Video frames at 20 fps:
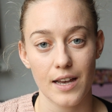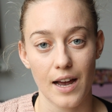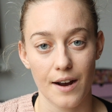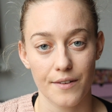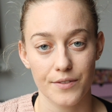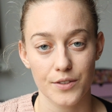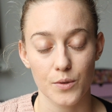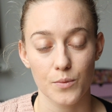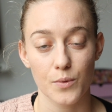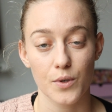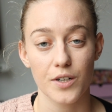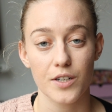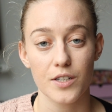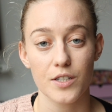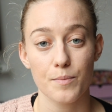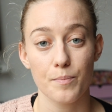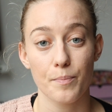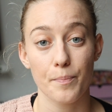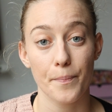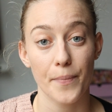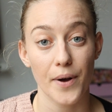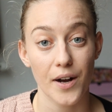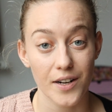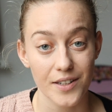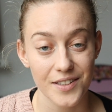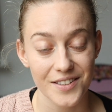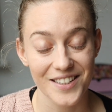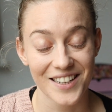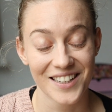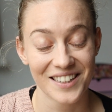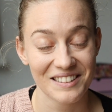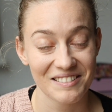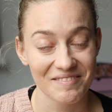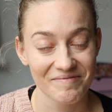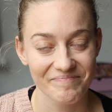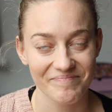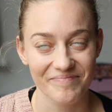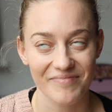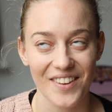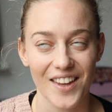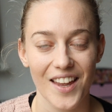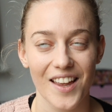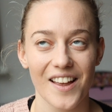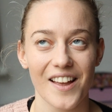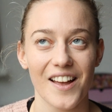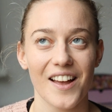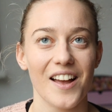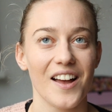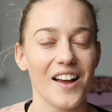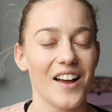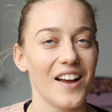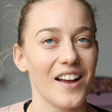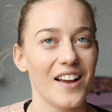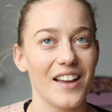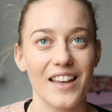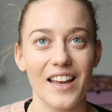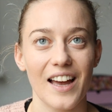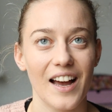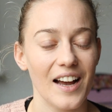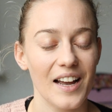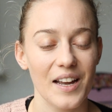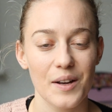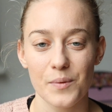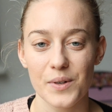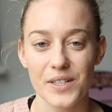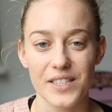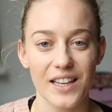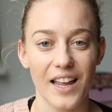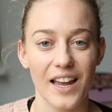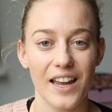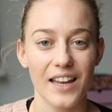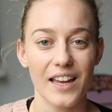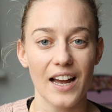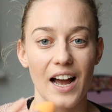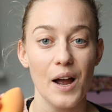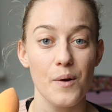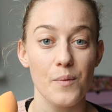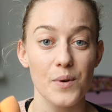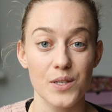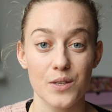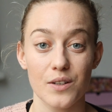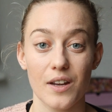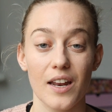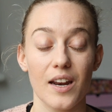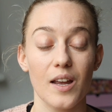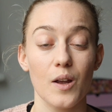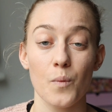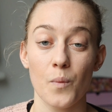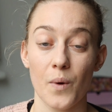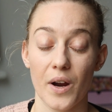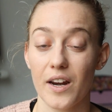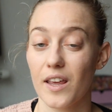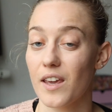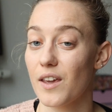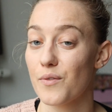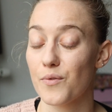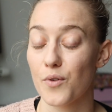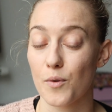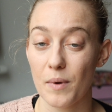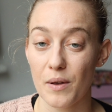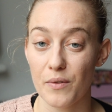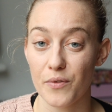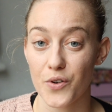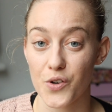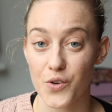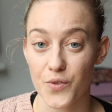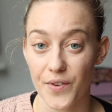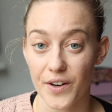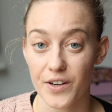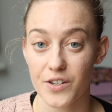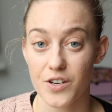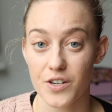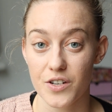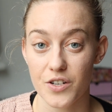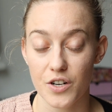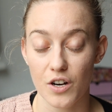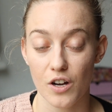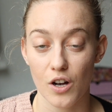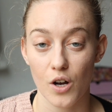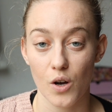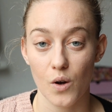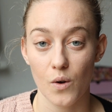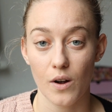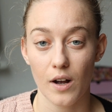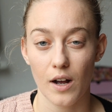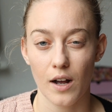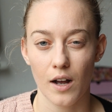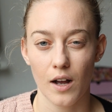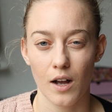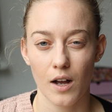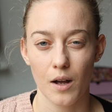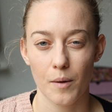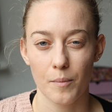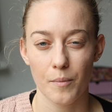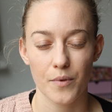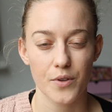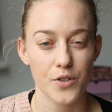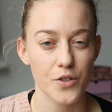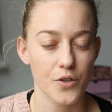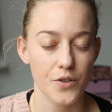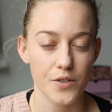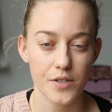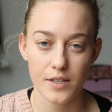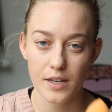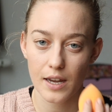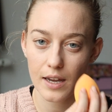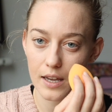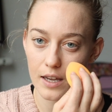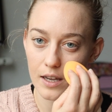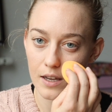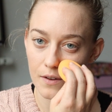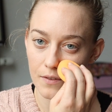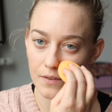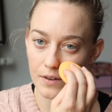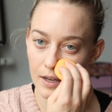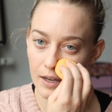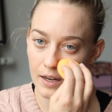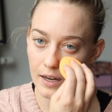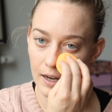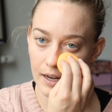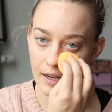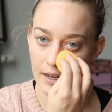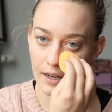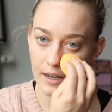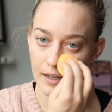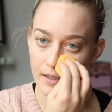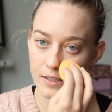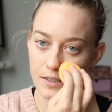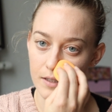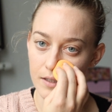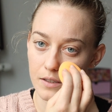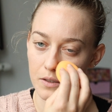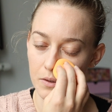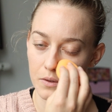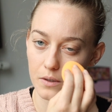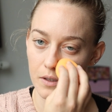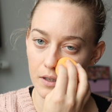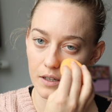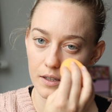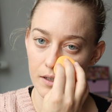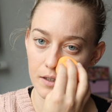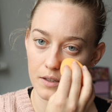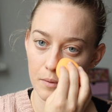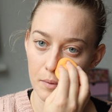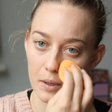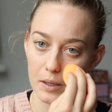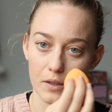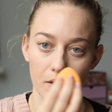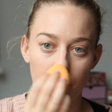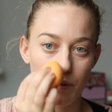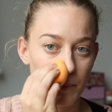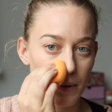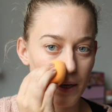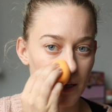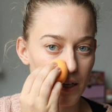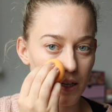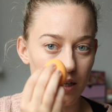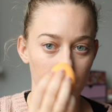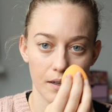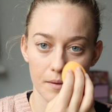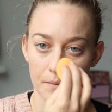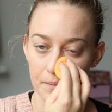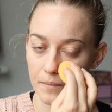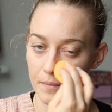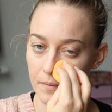afterwards, but yeah, it was like I was getting ready for my first fashion show Tuesday evening, I guess. Oh, a little bit of blending.